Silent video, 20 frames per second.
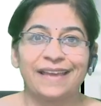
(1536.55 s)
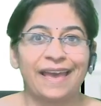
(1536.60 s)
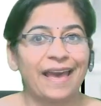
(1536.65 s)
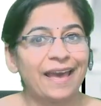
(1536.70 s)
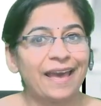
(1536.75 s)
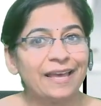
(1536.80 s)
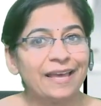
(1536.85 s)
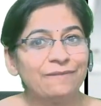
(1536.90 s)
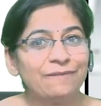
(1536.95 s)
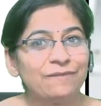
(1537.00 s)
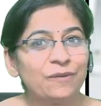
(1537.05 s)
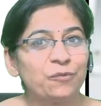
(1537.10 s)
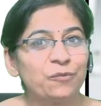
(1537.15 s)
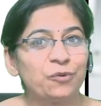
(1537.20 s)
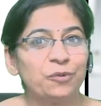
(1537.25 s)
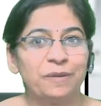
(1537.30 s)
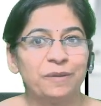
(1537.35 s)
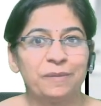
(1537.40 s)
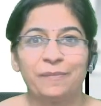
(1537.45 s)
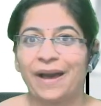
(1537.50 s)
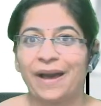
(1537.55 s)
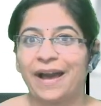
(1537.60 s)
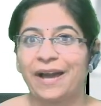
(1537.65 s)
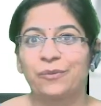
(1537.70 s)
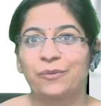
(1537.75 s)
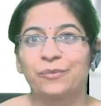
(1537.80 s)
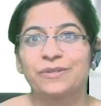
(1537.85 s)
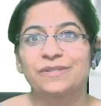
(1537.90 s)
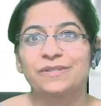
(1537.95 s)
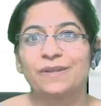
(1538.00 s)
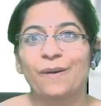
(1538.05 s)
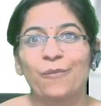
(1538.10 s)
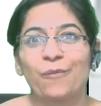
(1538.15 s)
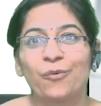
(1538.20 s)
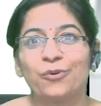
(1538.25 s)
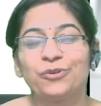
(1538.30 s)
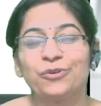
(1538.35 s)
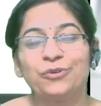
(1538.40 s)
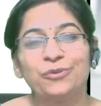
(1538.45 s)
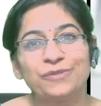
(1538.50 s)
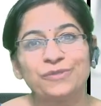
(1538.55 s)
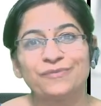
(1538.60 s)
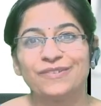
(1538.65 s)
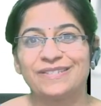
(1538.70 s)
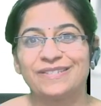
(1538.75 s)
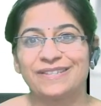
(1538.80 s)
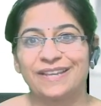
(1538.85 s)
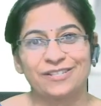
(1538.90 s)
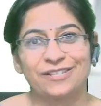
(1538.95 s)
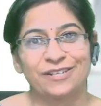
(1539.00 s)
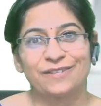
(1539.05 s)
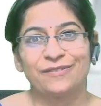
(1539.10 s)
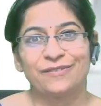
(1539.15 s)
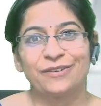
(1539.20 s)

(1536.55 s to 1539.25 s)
and we would be back with some more useful sessions